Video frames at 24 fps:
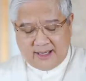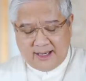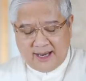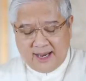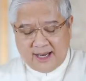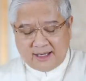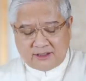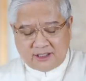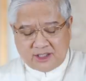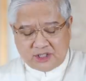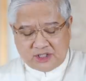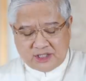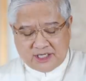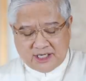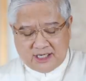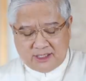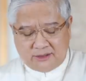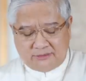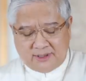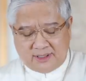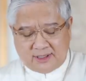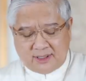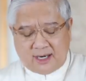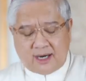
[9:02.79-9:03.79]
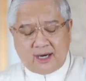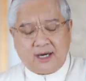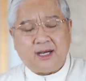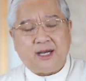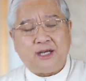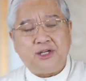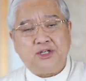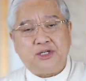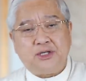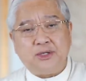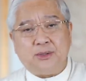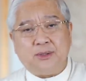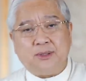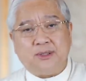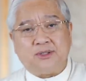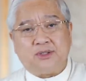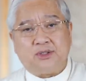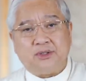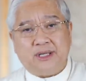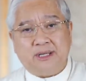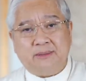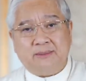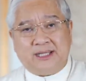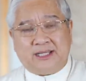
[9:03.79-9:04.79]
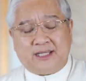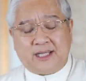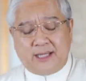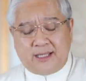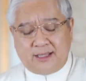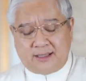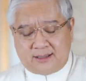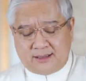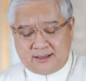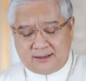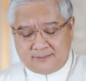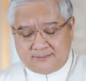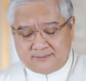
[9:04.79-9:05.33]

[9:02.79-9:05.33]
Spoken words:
and the children are cajoled to imitate.